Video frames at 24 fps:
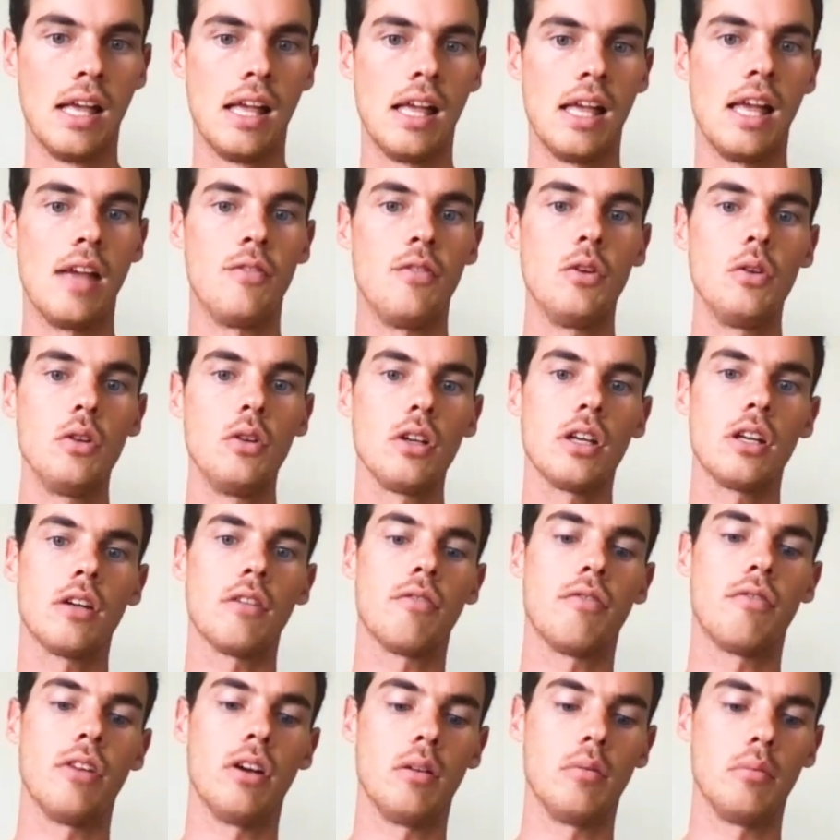If you look at a
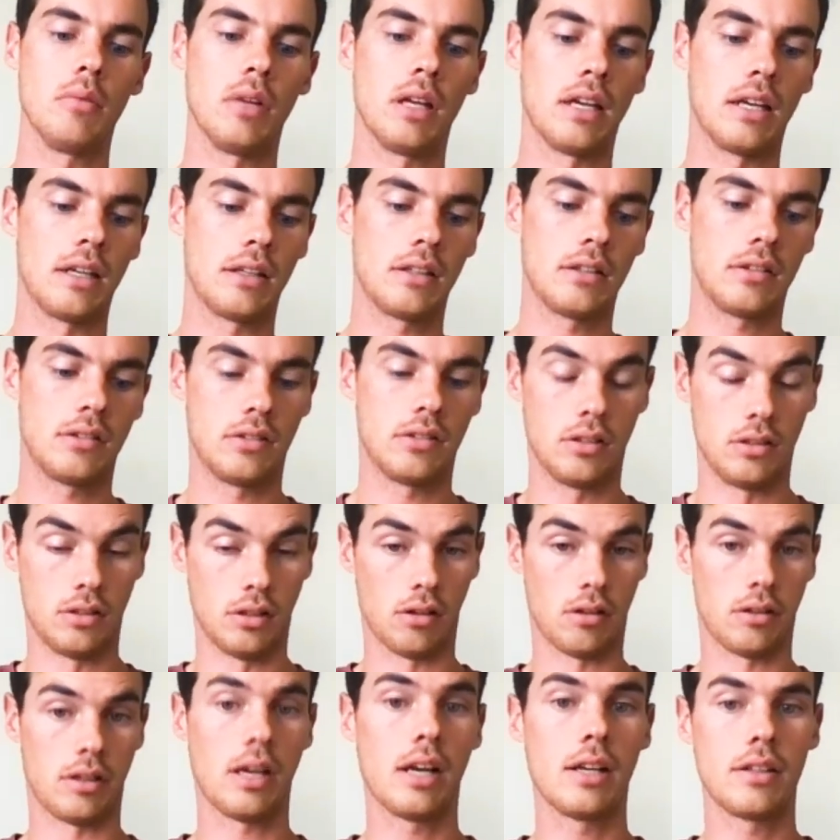film like The
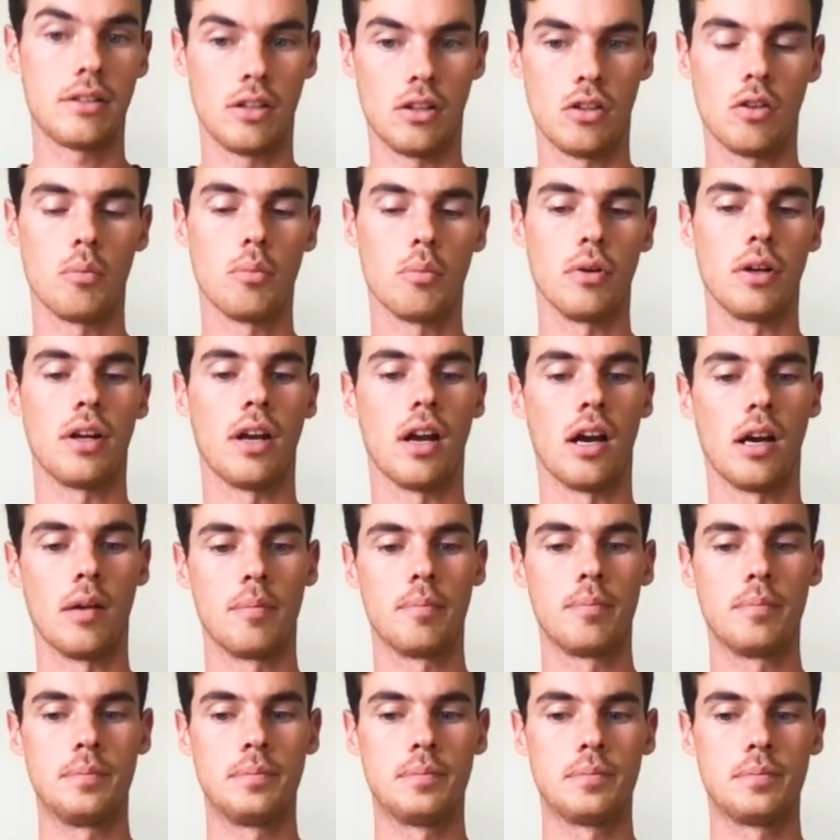Dark Knight that you bring
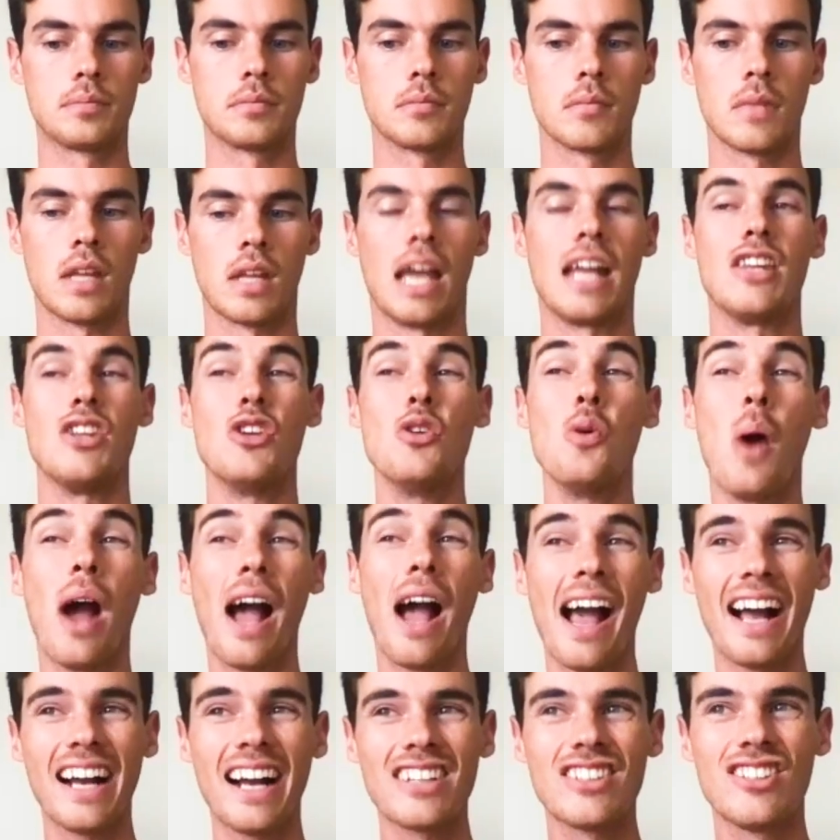up, and you
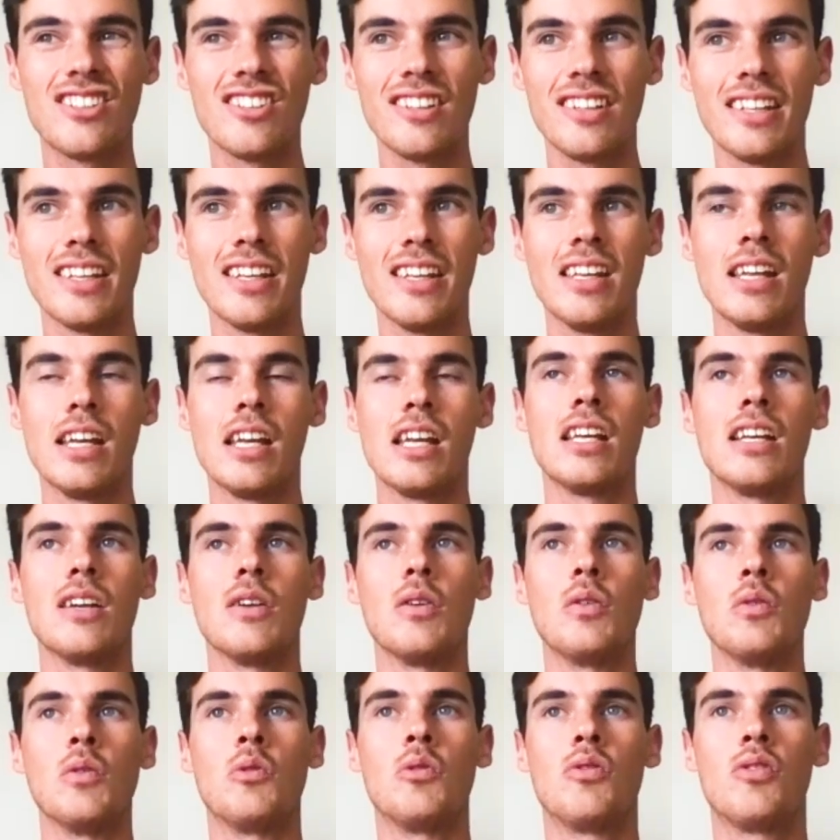actually
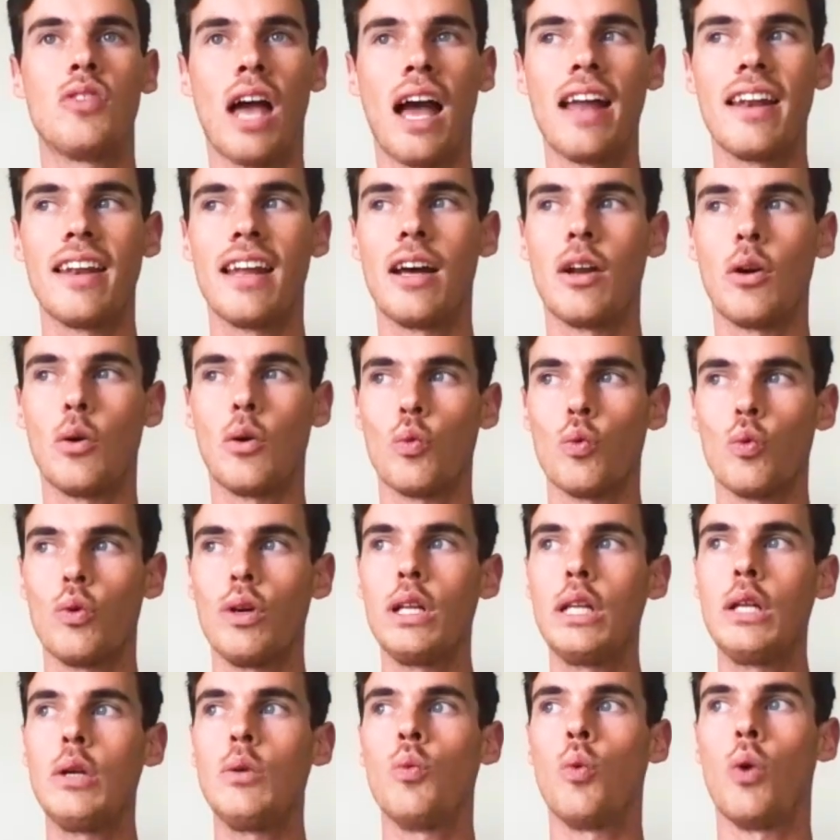sat down and
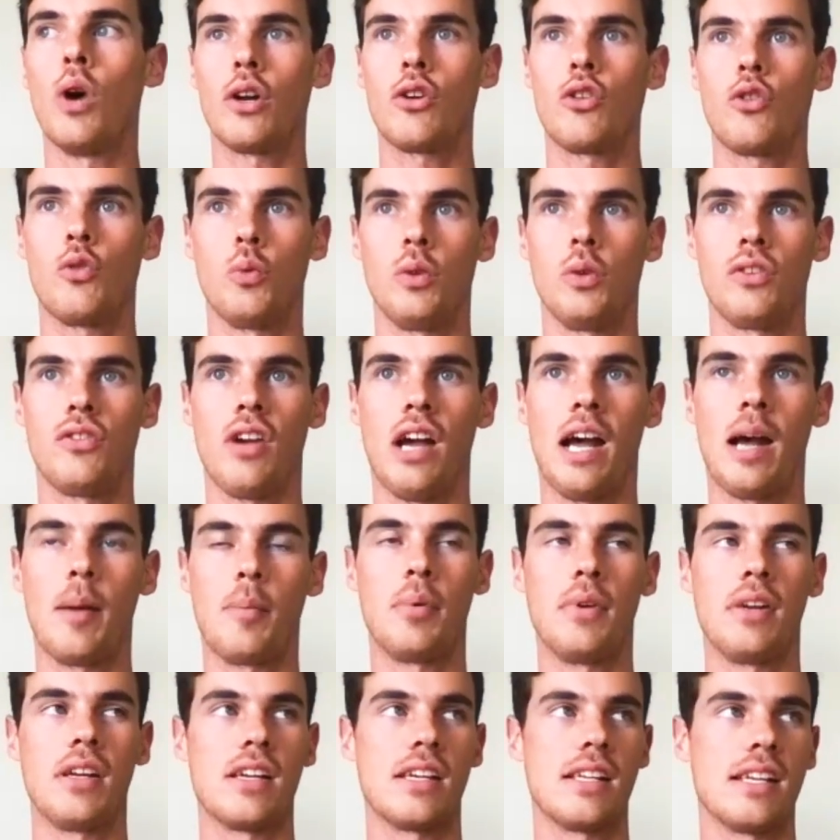really watched what's
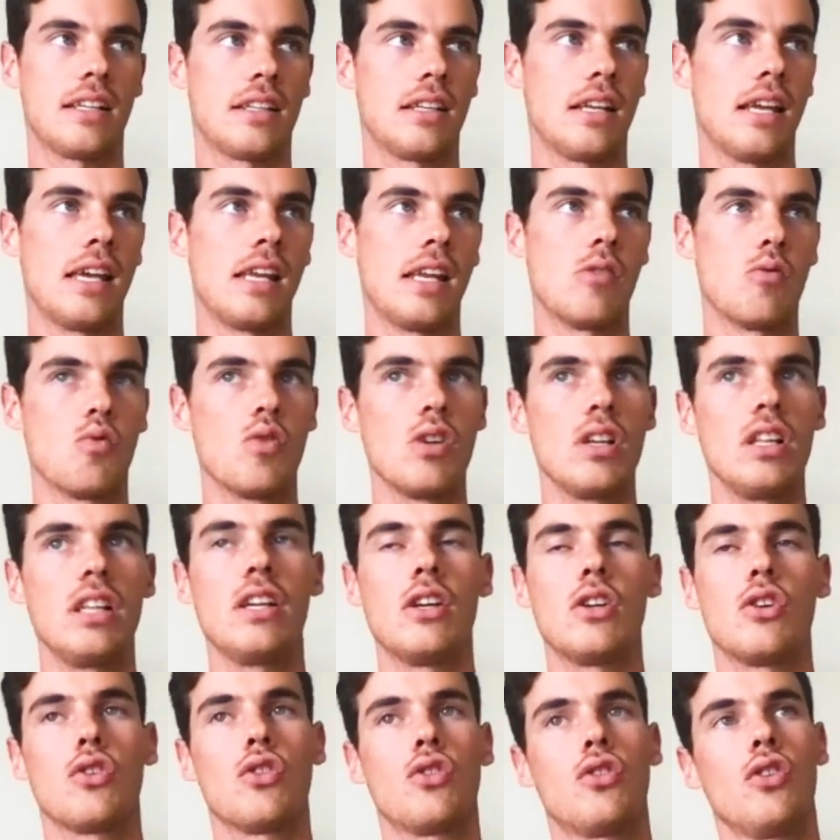happening in it and really
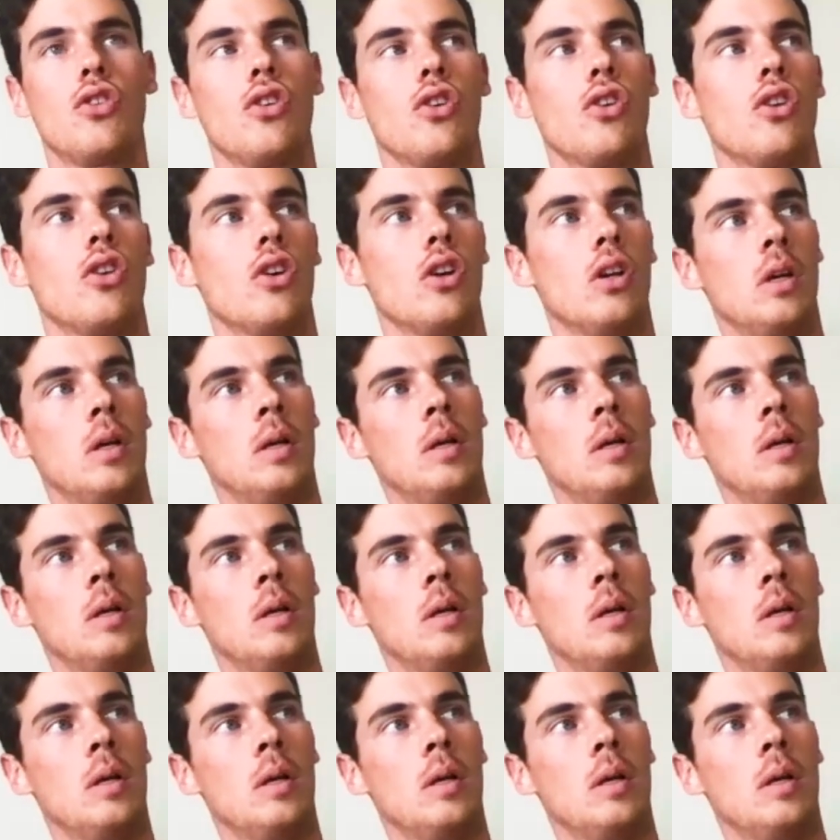understood